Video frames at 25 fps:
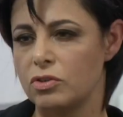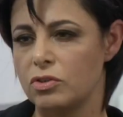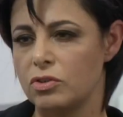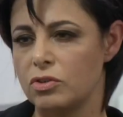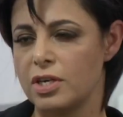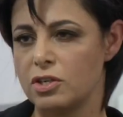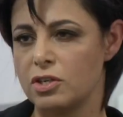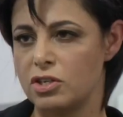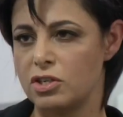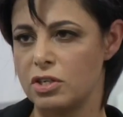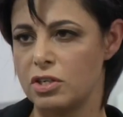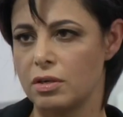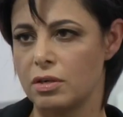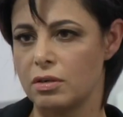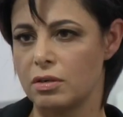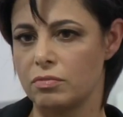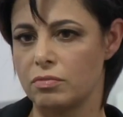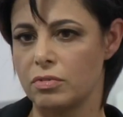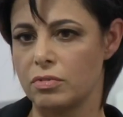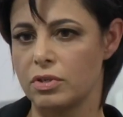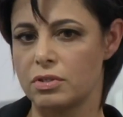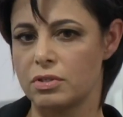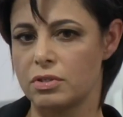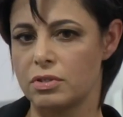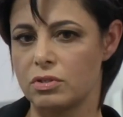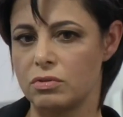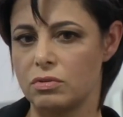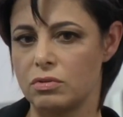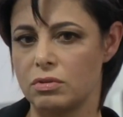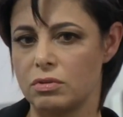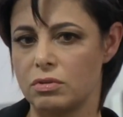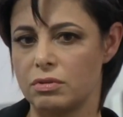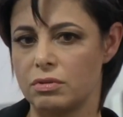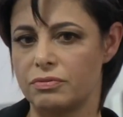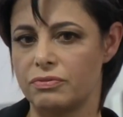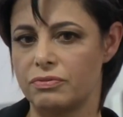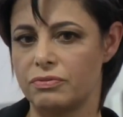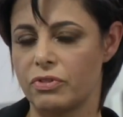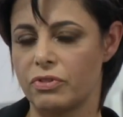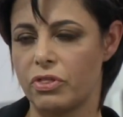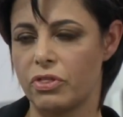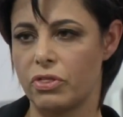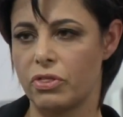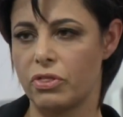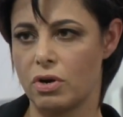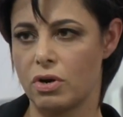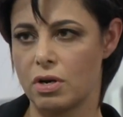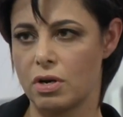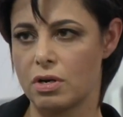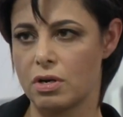there's actually a school of
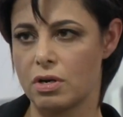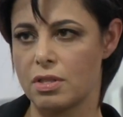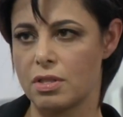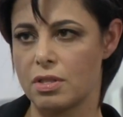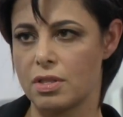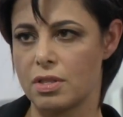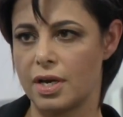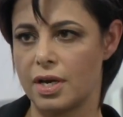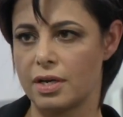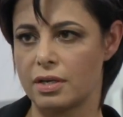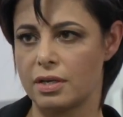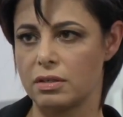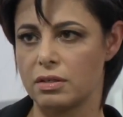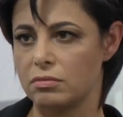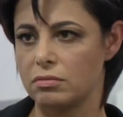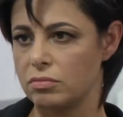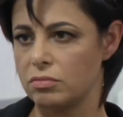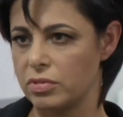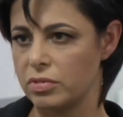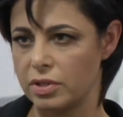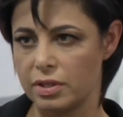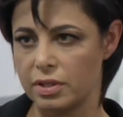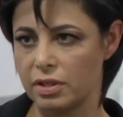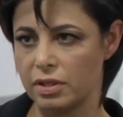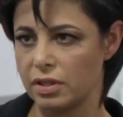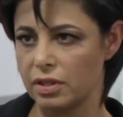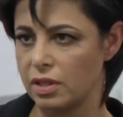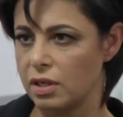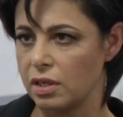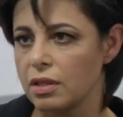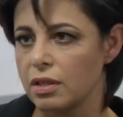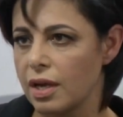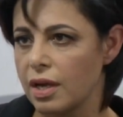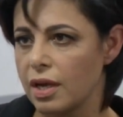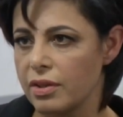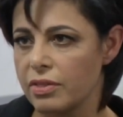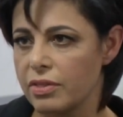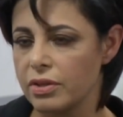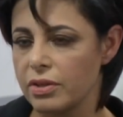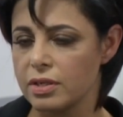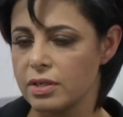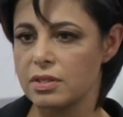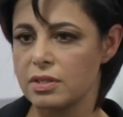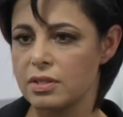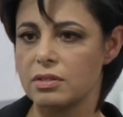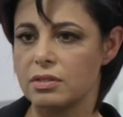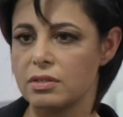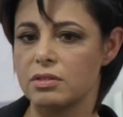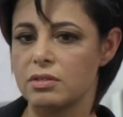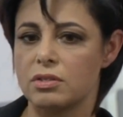thought on that in legal ethics.
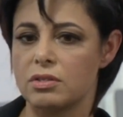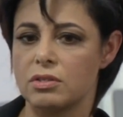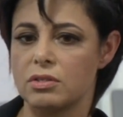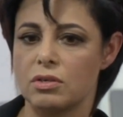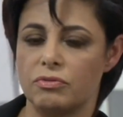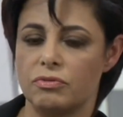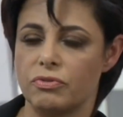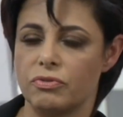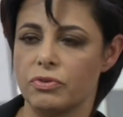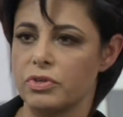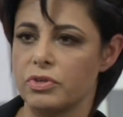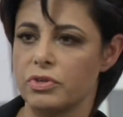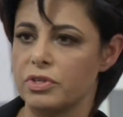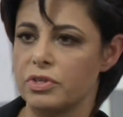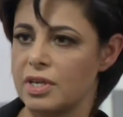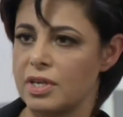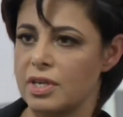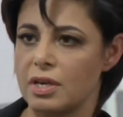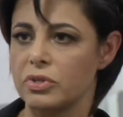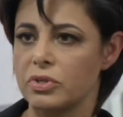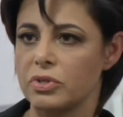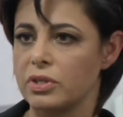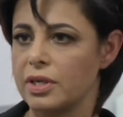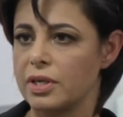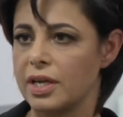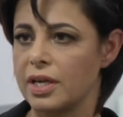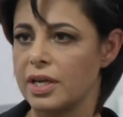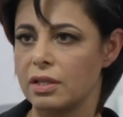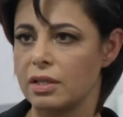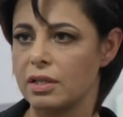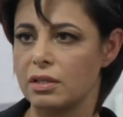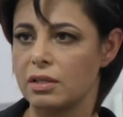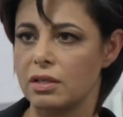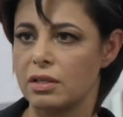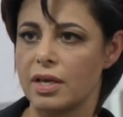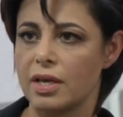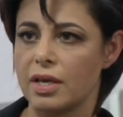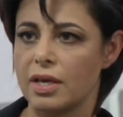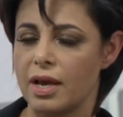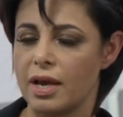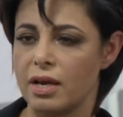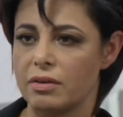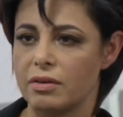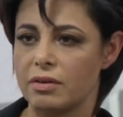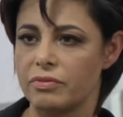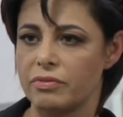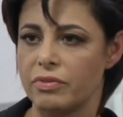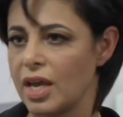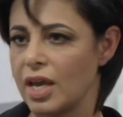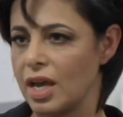And so, for example, in England, they
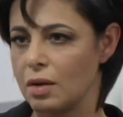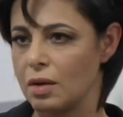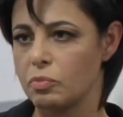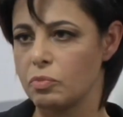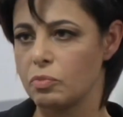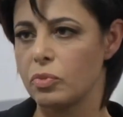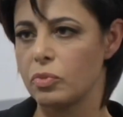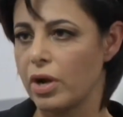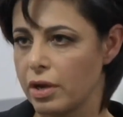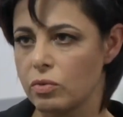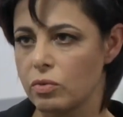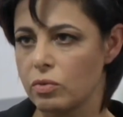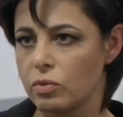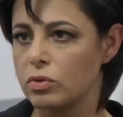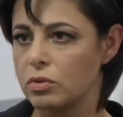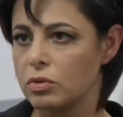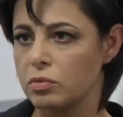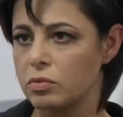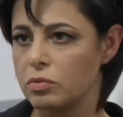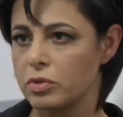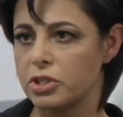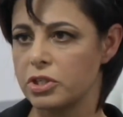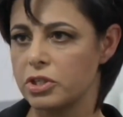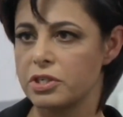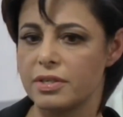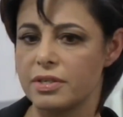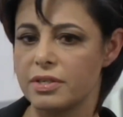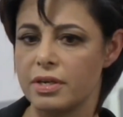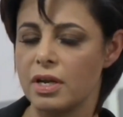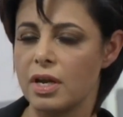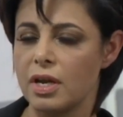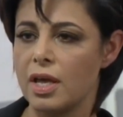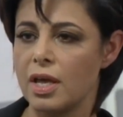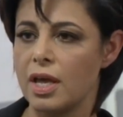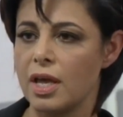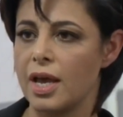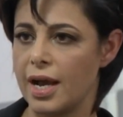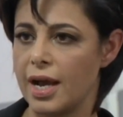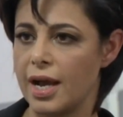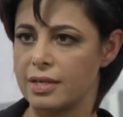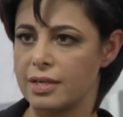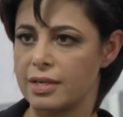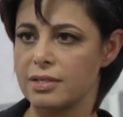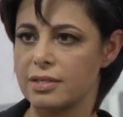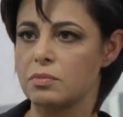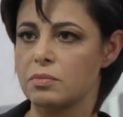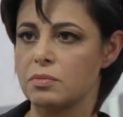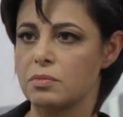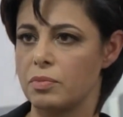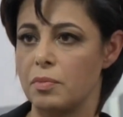have the cab rank rule, which is that
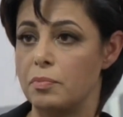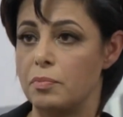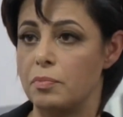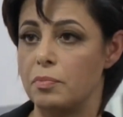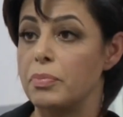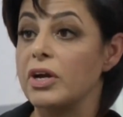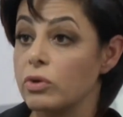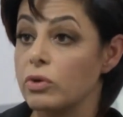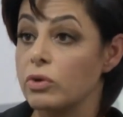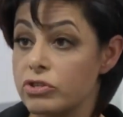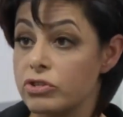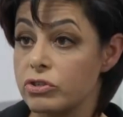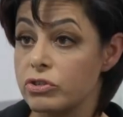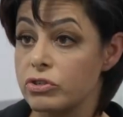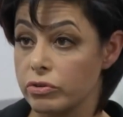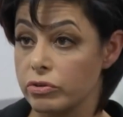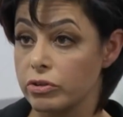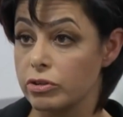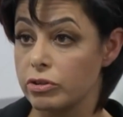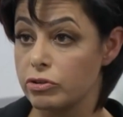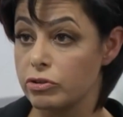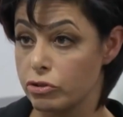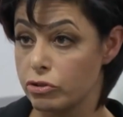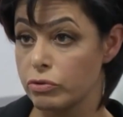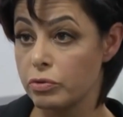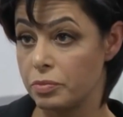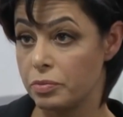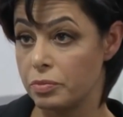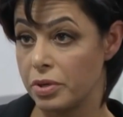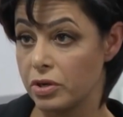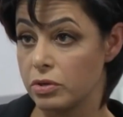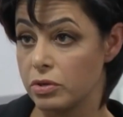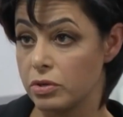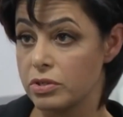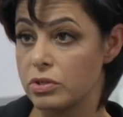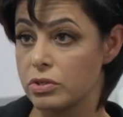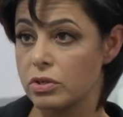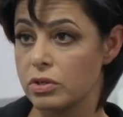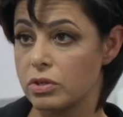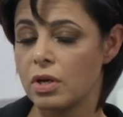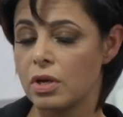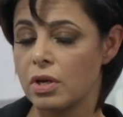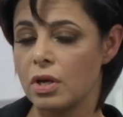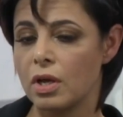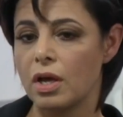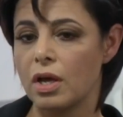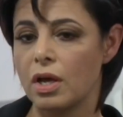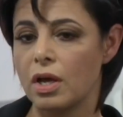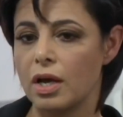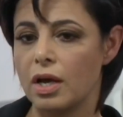as a barrister, a true barrister,
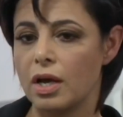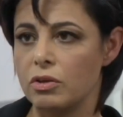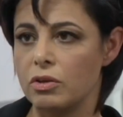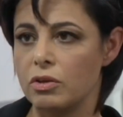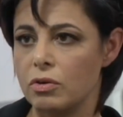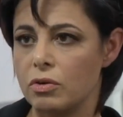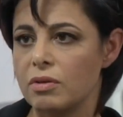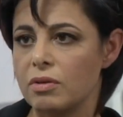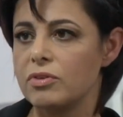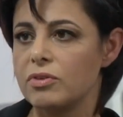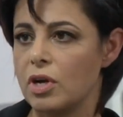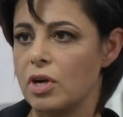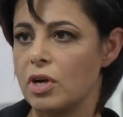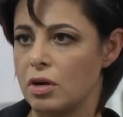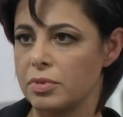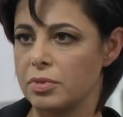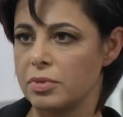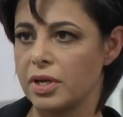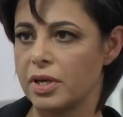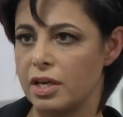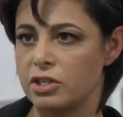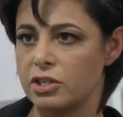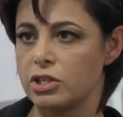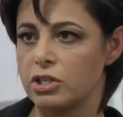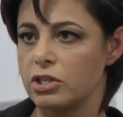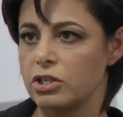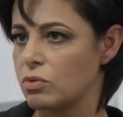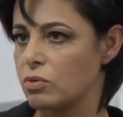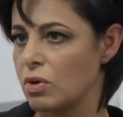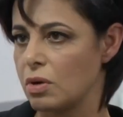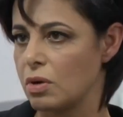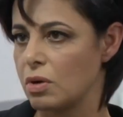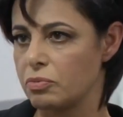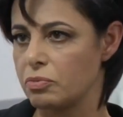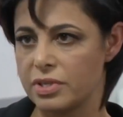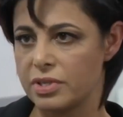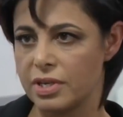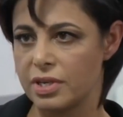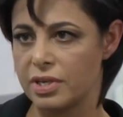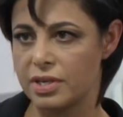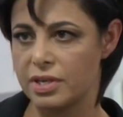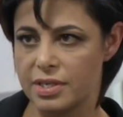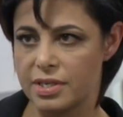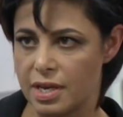you have an obligation to represent